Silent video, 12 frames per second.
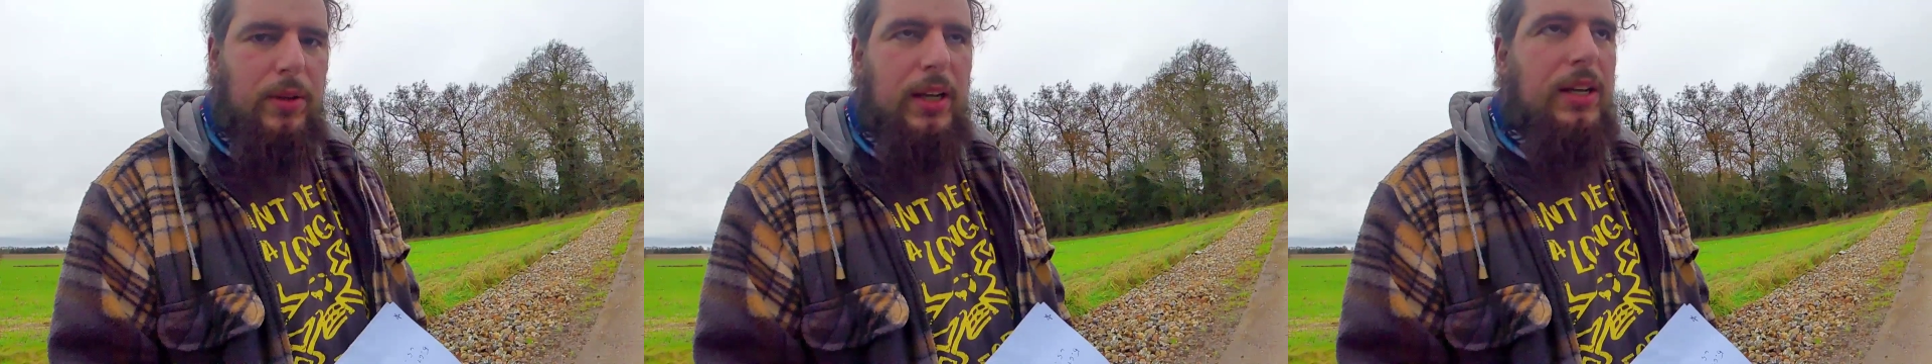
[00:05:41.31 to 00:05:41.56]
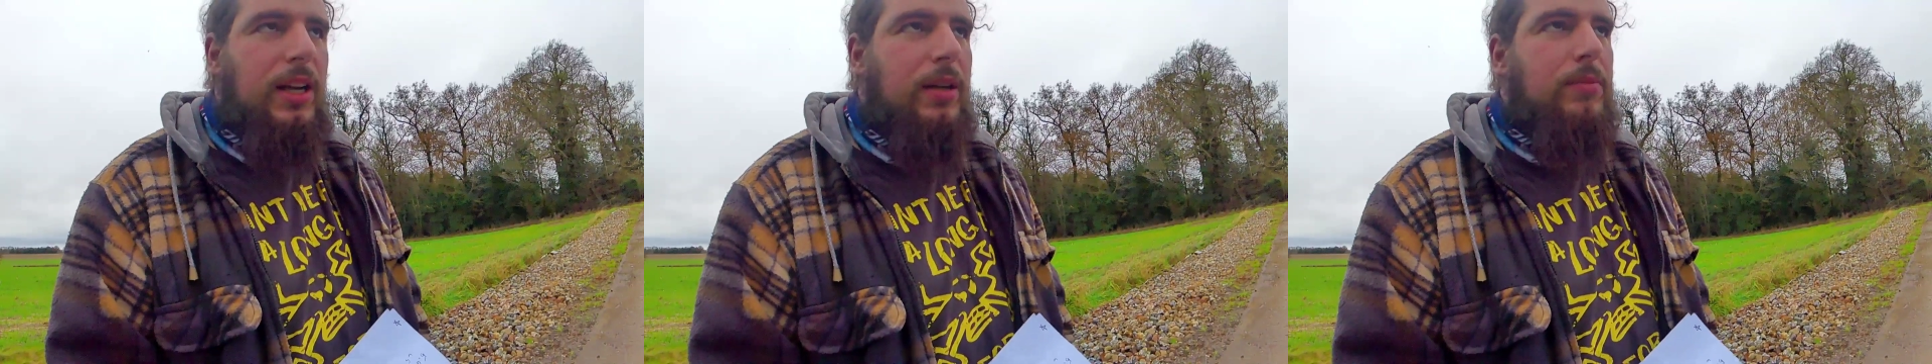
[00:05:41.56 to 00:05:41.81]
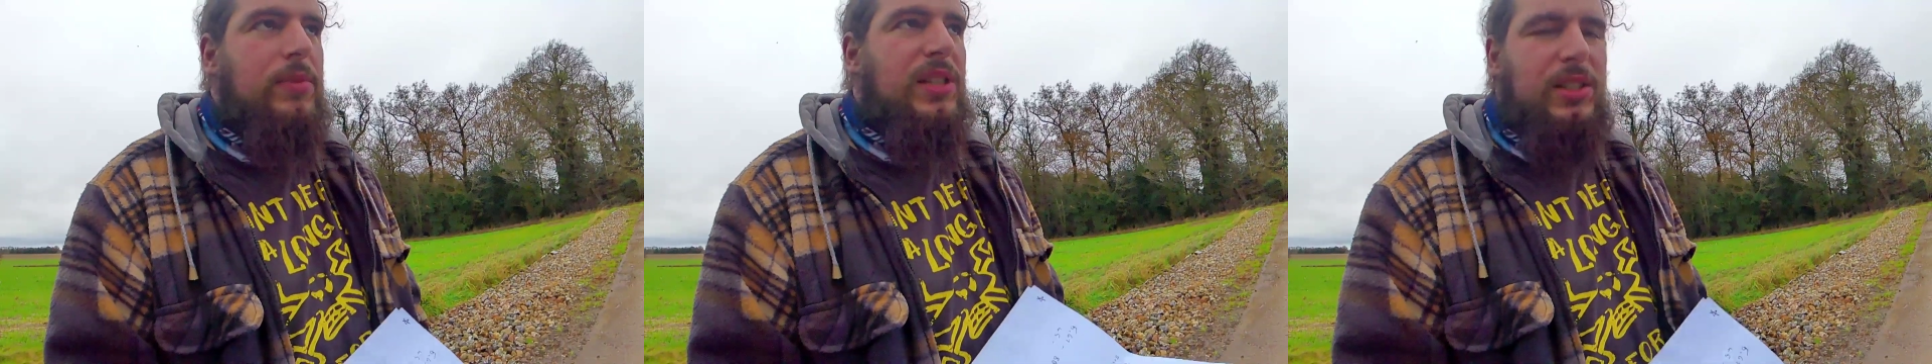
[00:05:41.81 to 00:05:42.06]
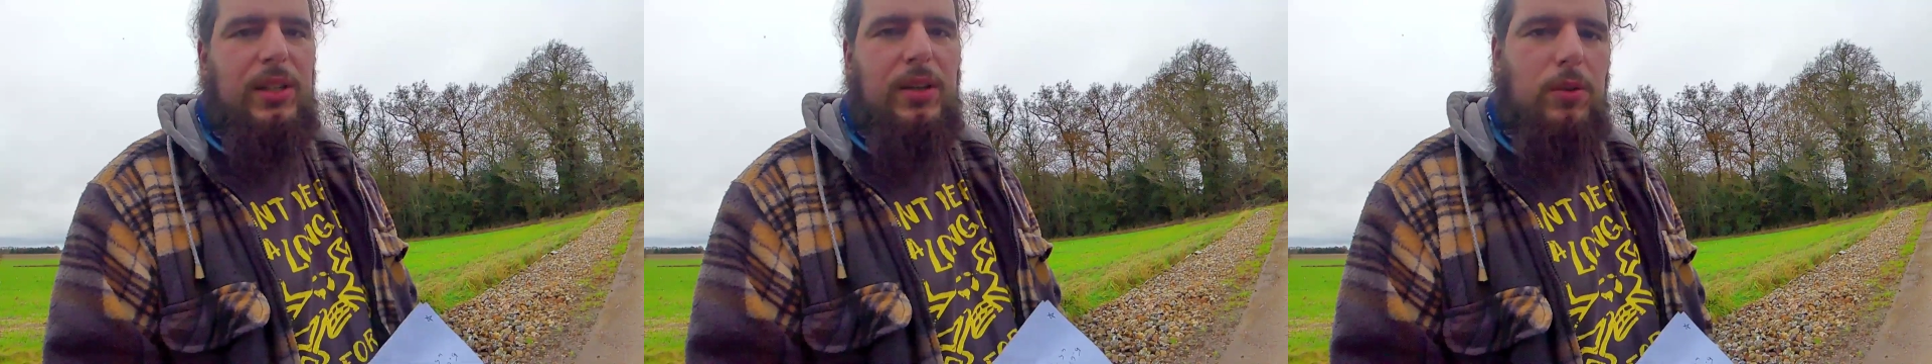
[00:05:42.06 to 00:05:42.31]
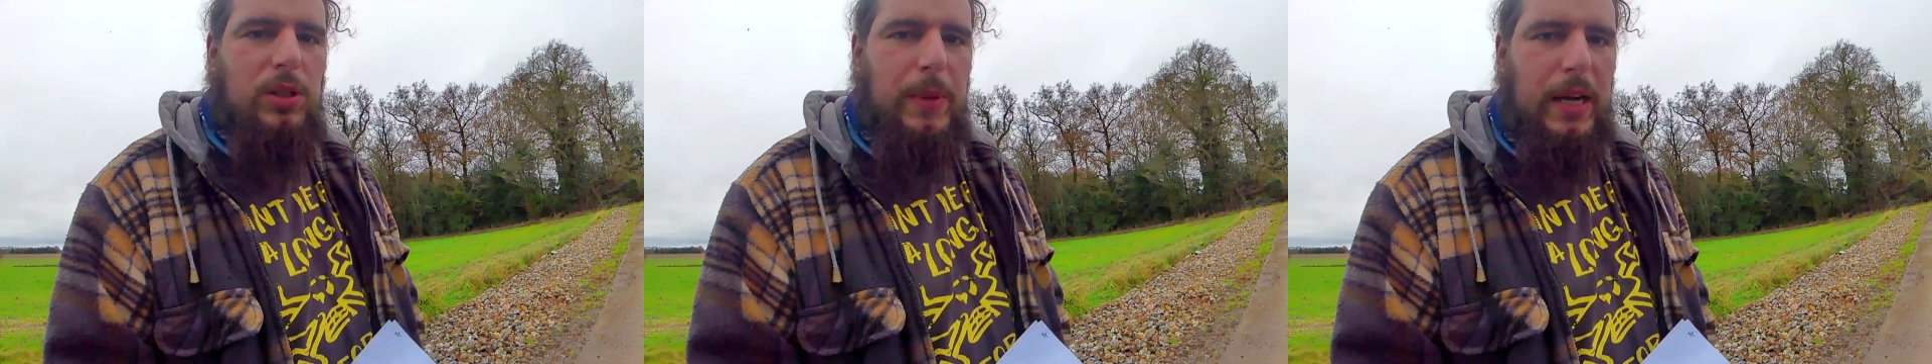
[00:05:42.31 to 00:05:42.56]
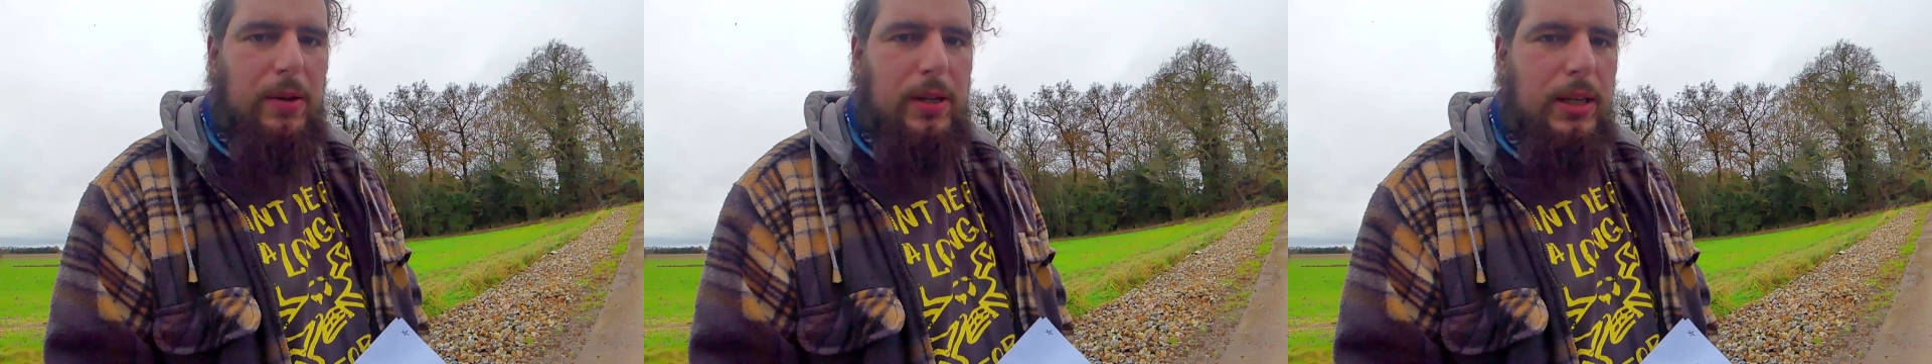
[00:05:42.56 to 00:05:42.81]
they claim 60
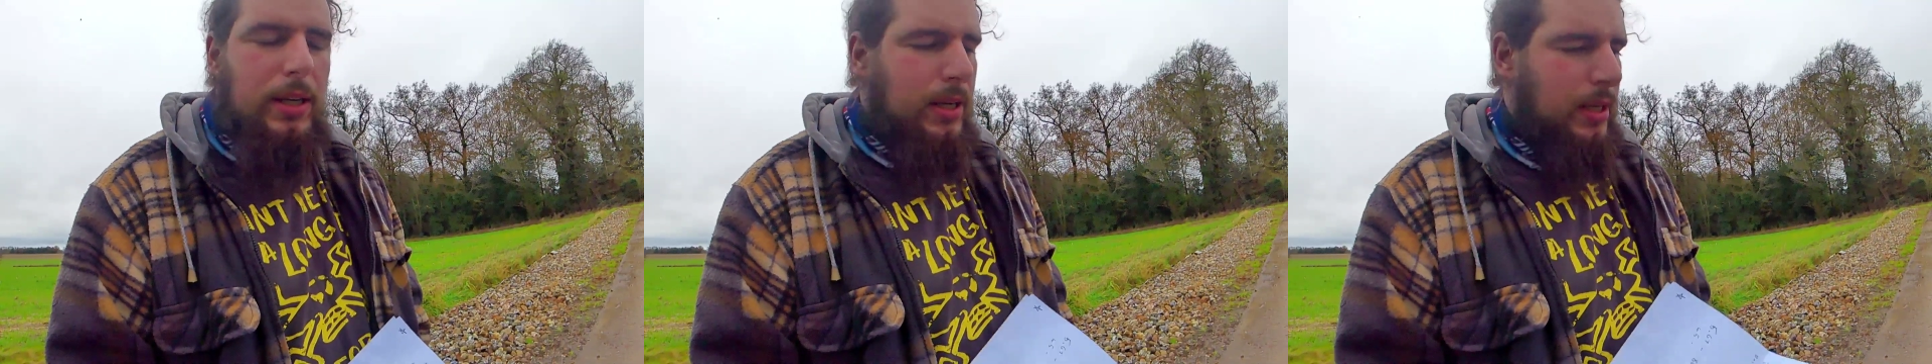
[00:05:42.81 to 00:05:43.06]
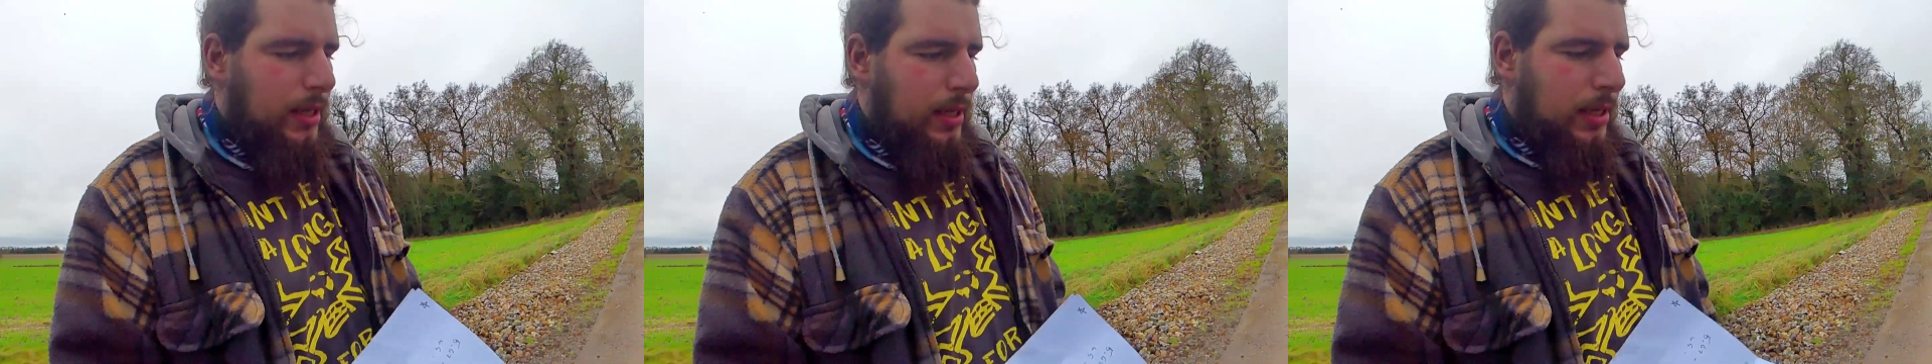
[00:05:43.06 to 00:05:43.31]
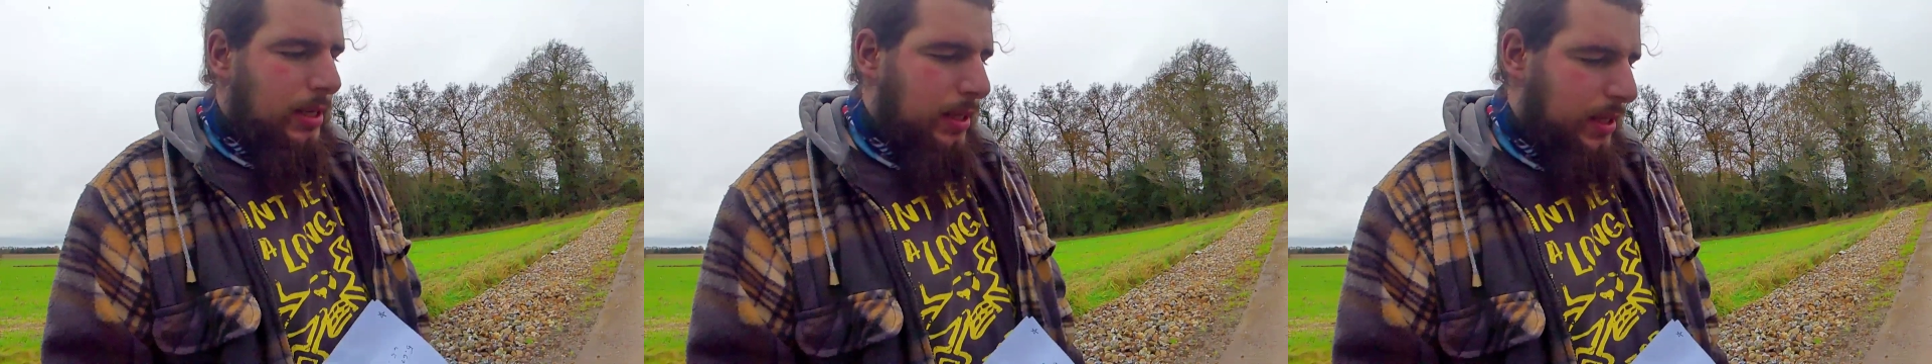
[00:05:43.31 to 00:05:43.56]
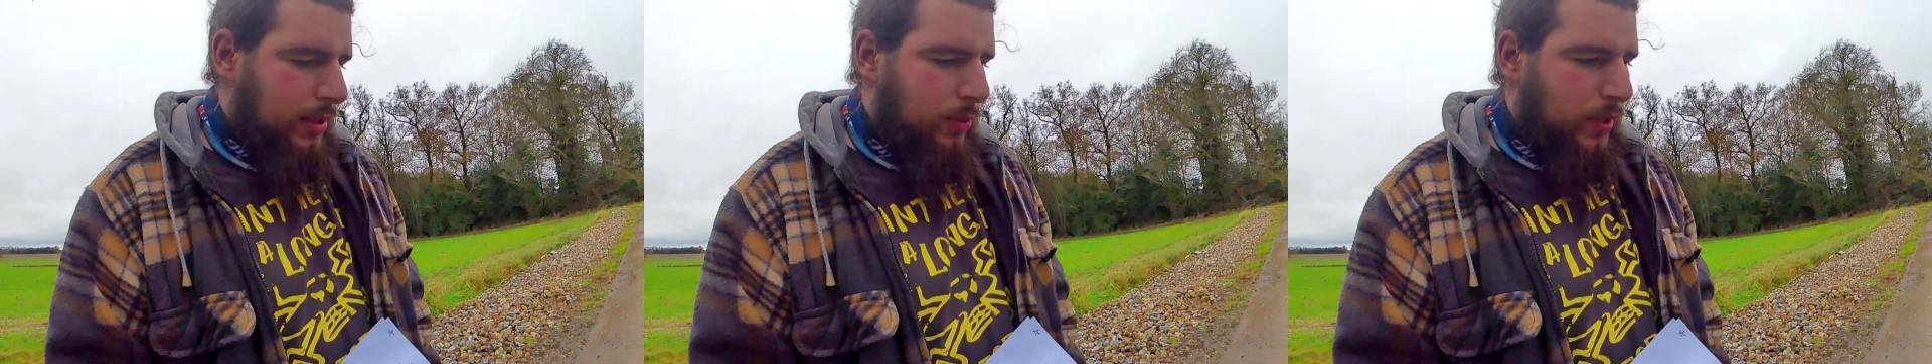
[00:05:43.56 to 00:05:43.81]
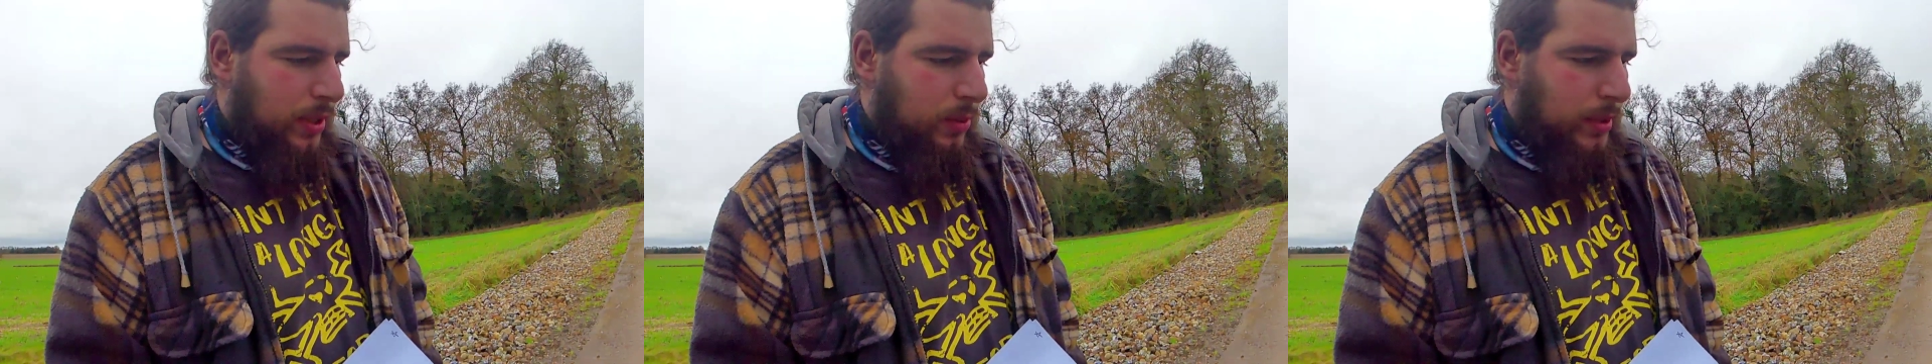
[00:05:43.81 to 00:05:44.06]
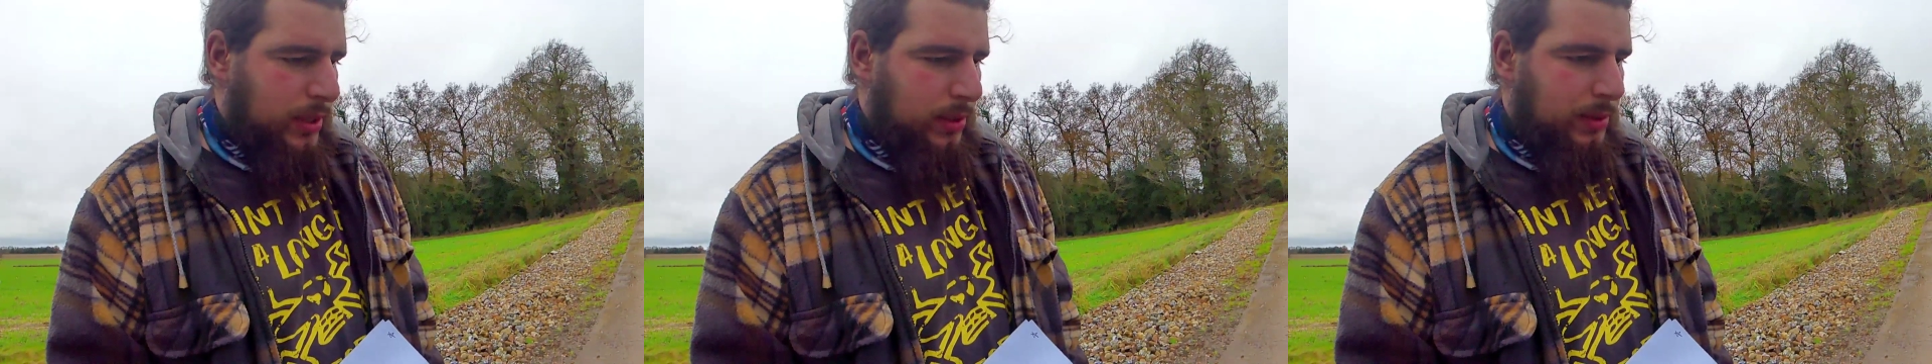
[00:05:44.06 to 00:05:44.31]
horsepower at the rear
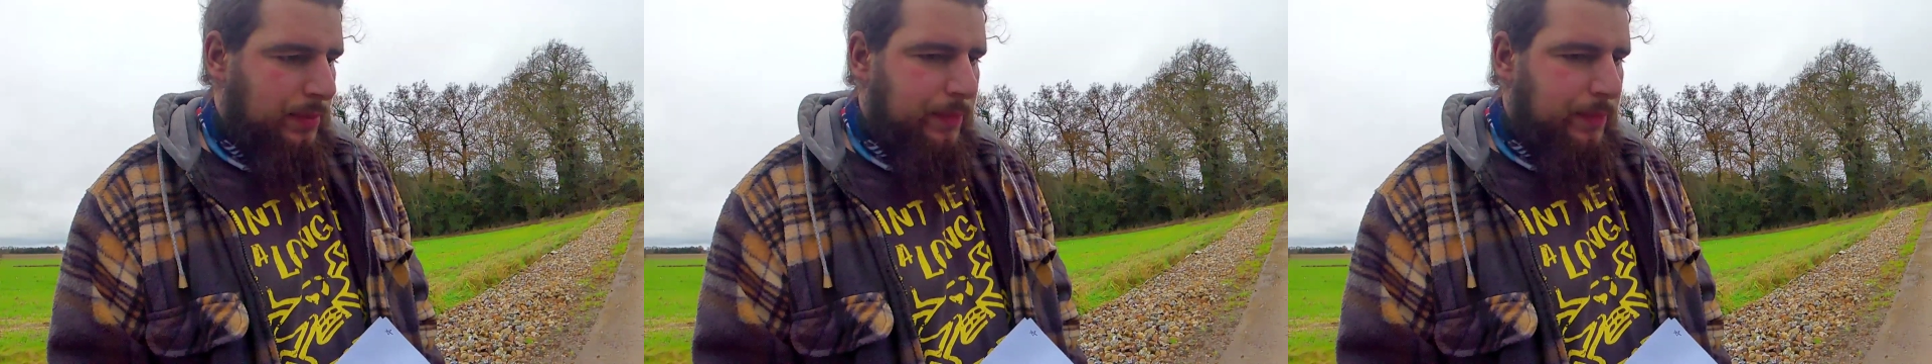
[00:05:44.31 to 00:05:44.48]
wheel,